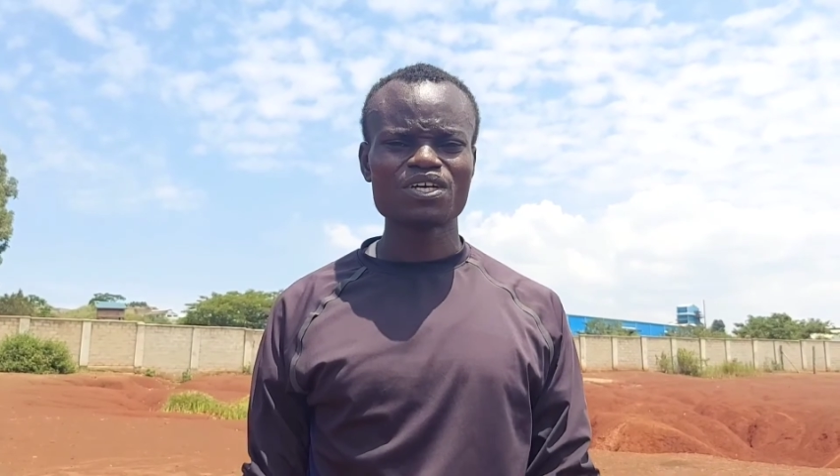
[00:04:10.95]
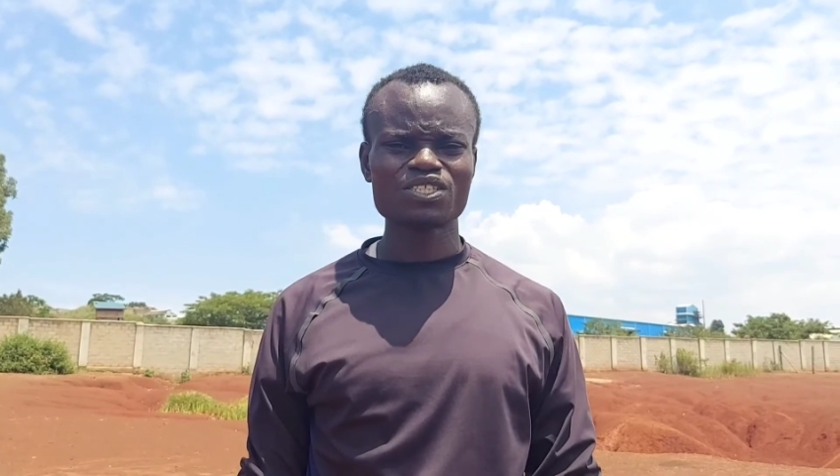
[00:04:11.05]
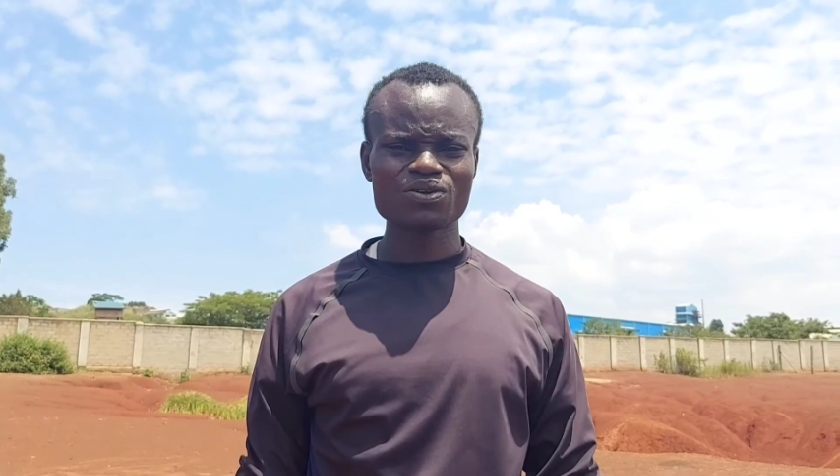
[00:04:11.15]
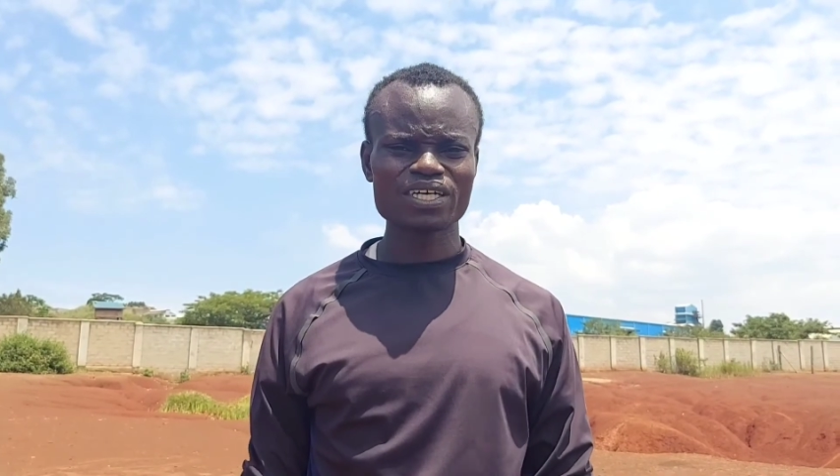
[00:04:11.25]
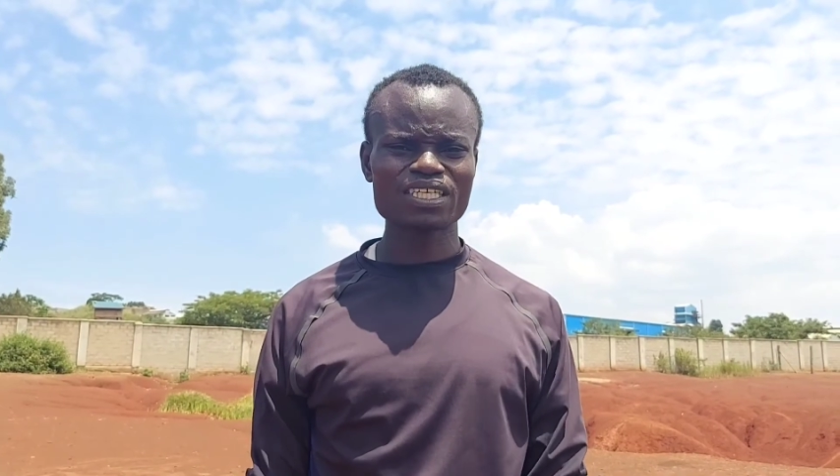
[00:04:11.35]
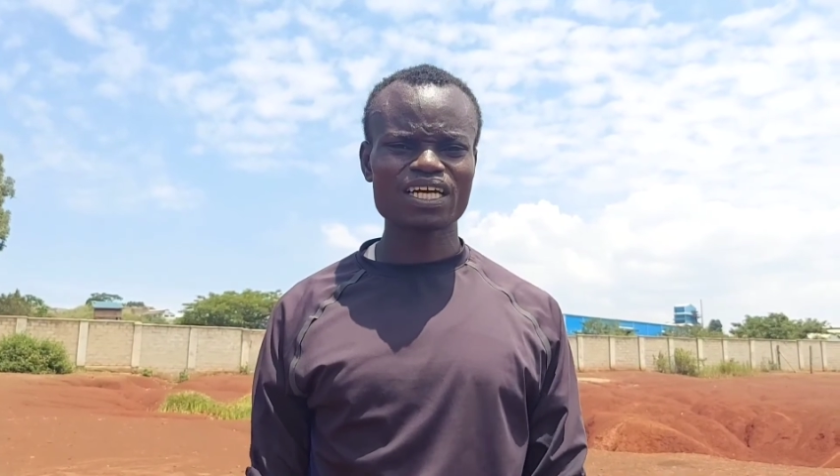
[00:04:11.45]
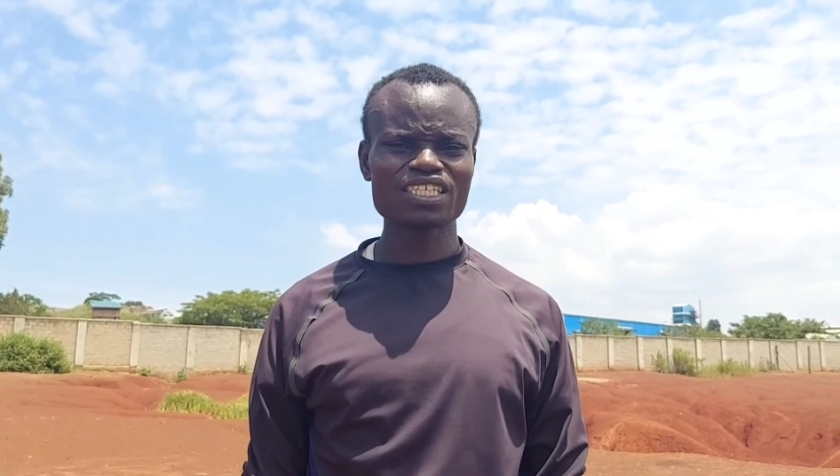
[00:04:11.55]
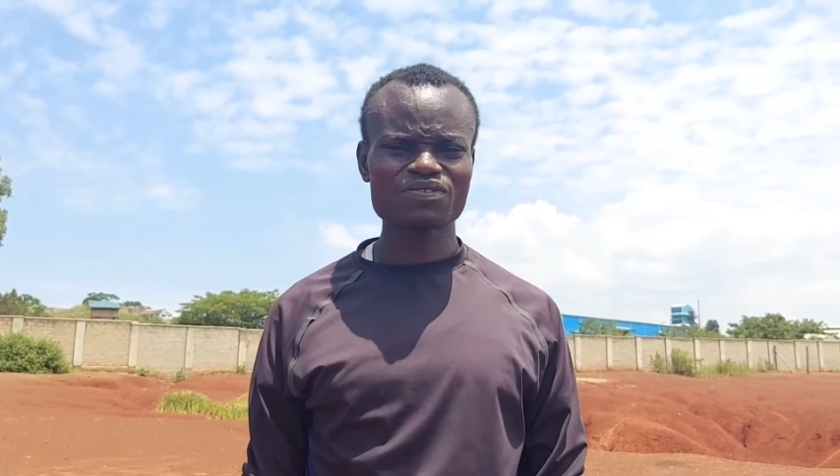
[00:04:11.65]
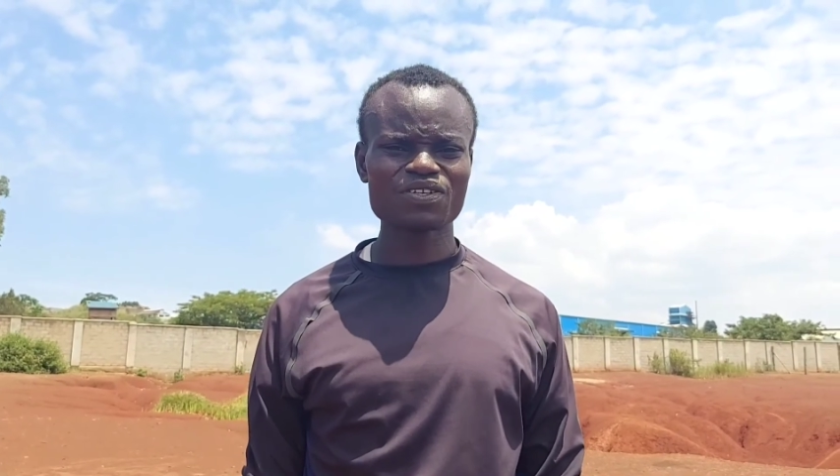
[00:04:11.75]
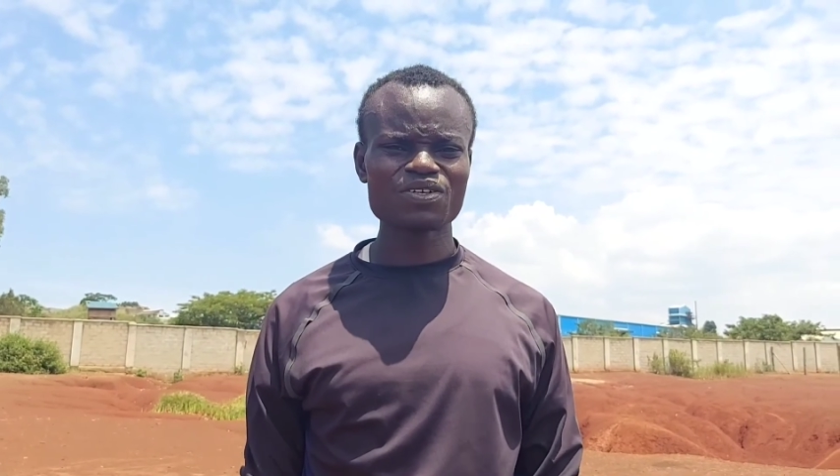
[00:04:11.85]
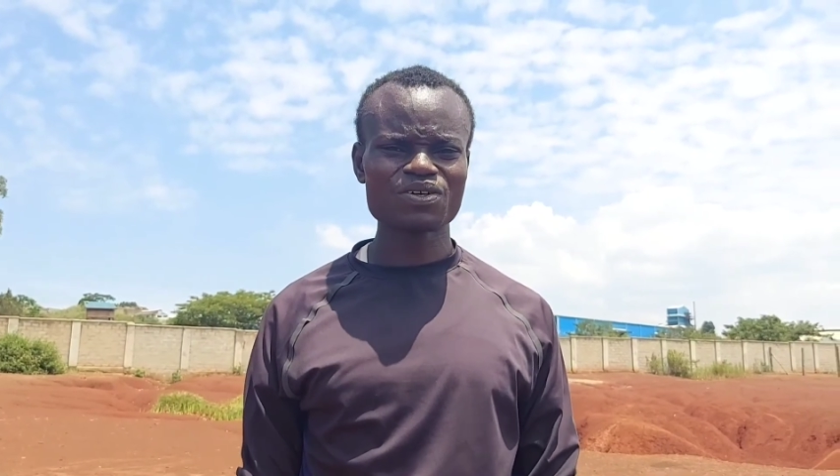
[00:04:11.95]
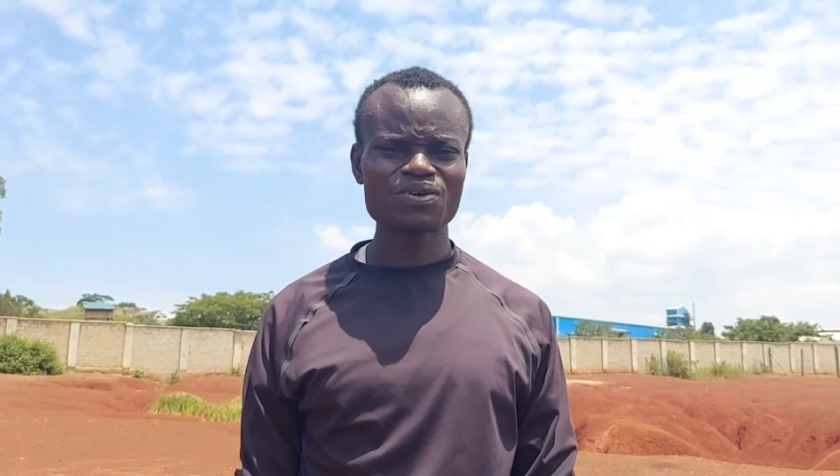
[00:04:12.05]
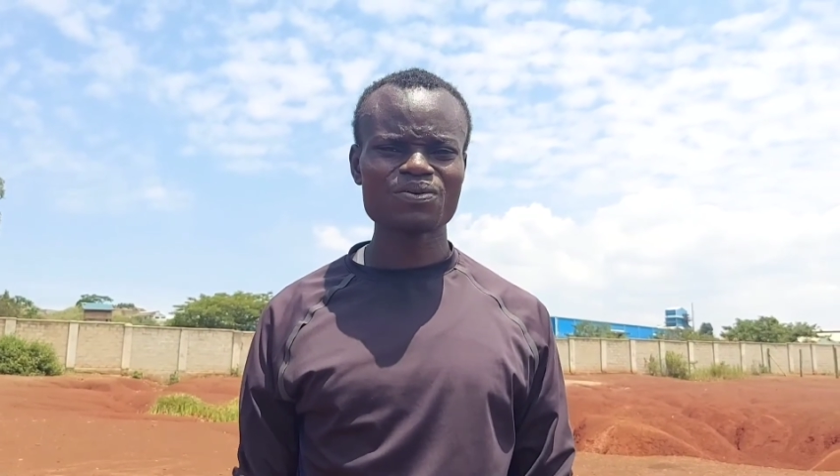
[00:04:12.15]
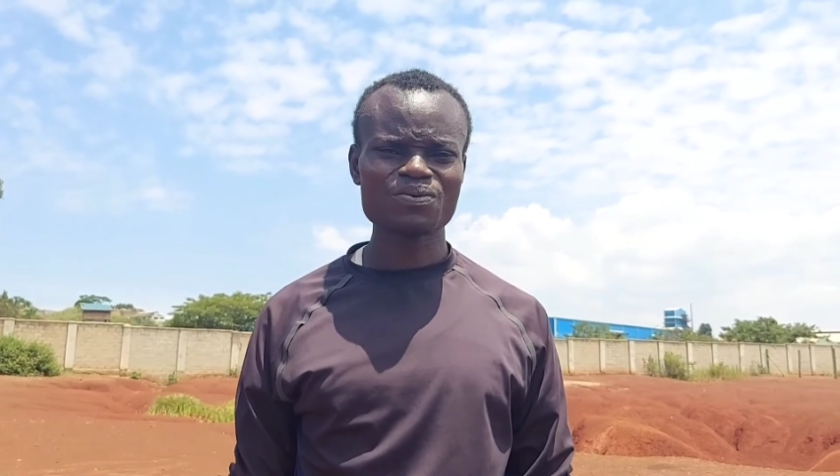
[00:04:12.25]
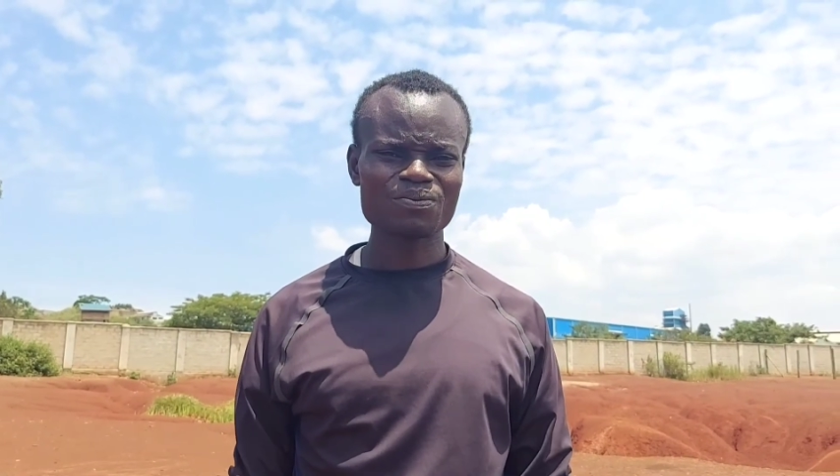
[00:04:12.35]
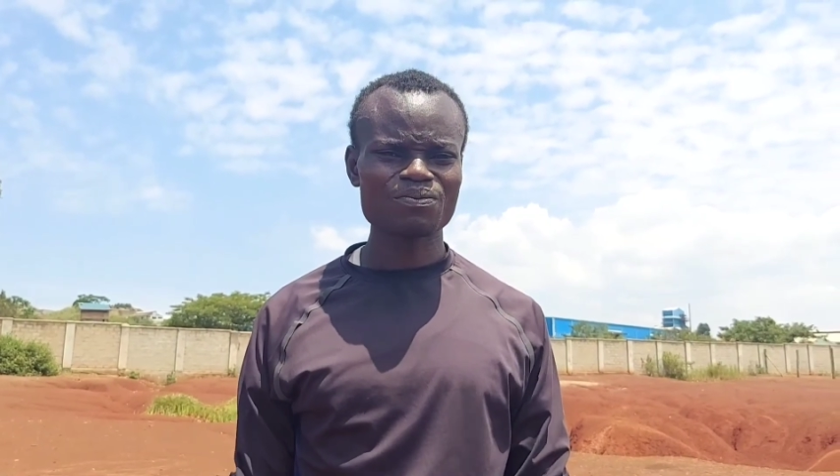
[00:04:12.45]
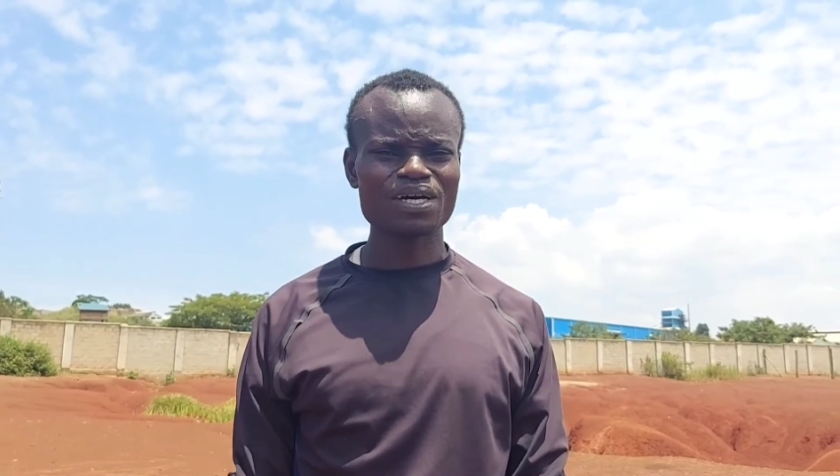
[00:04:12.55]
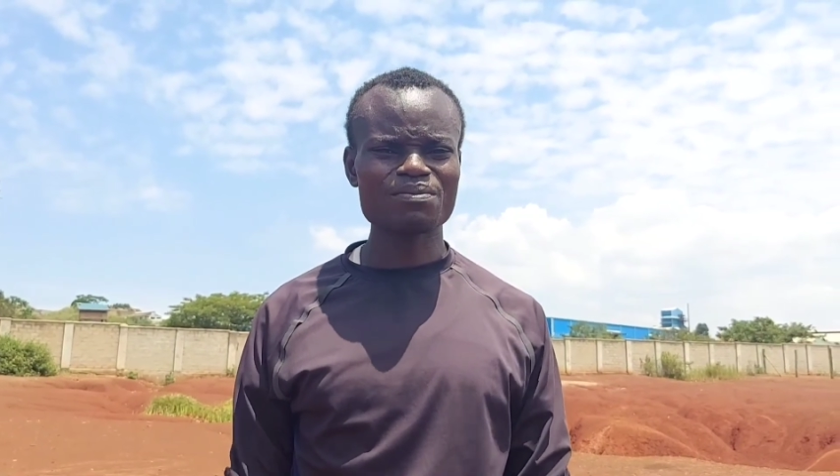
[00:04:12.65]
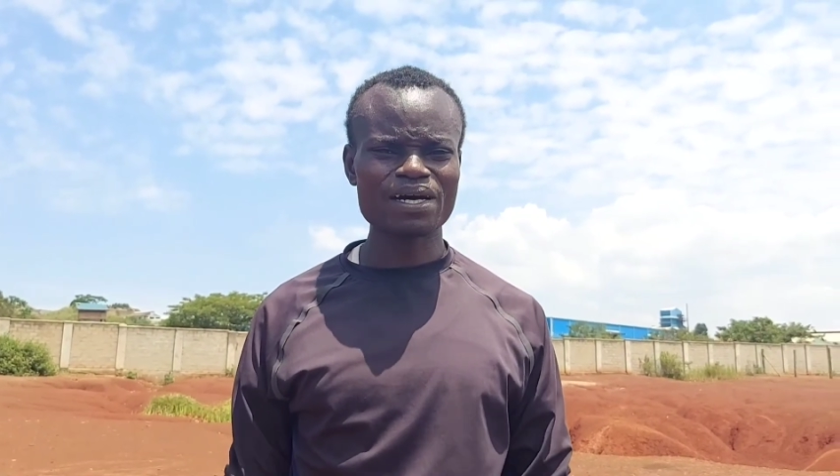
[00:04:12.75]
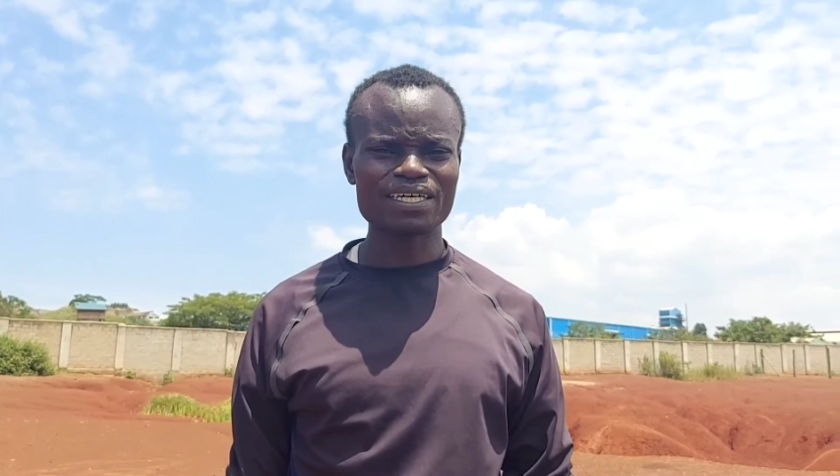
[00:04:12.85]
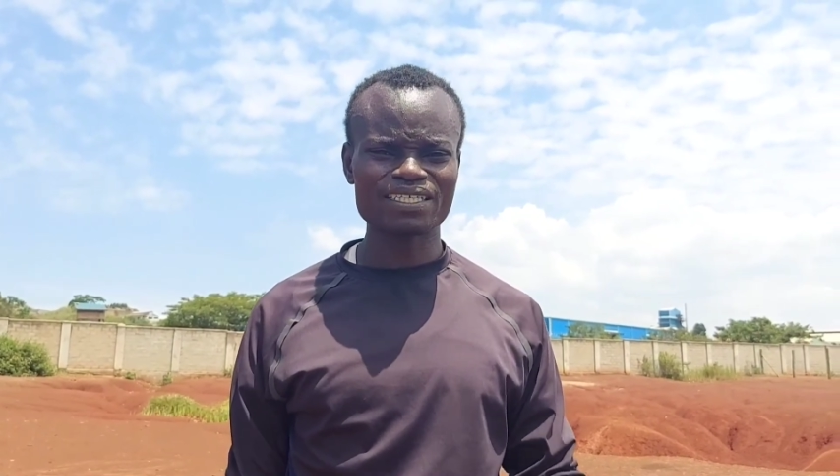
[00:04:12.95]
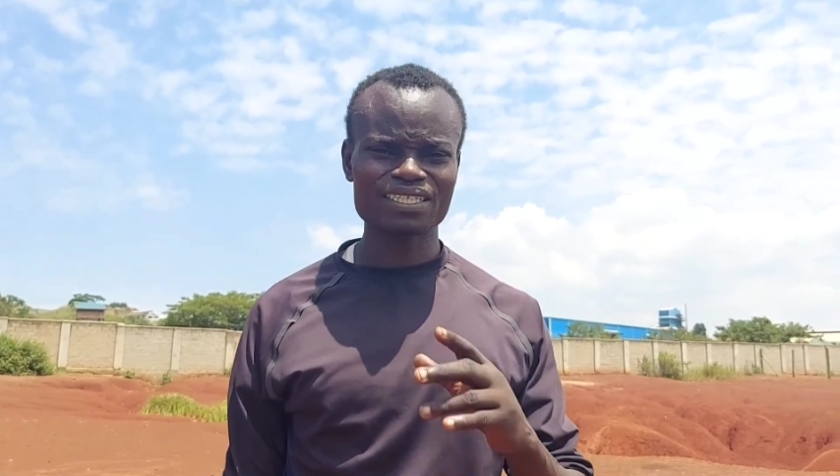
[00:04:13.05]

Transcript: See you guys again next video. Bye bye.